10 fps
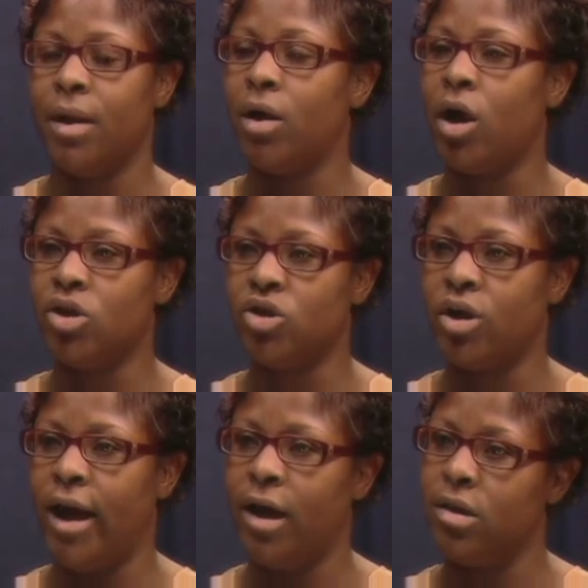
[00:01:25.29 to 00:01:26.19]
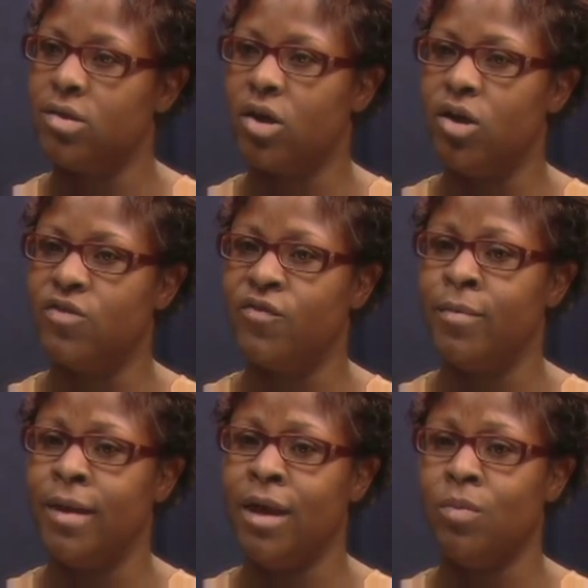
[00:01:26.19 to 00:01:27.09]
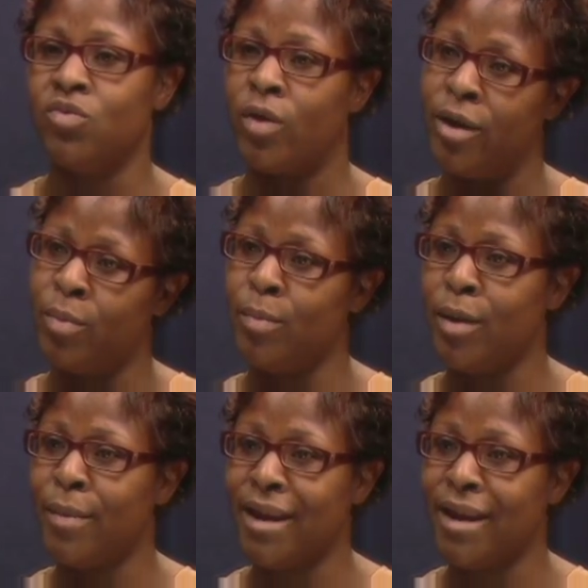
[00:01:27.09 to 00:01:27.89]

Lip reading: My doctor had concerns for me. He was ready to put me on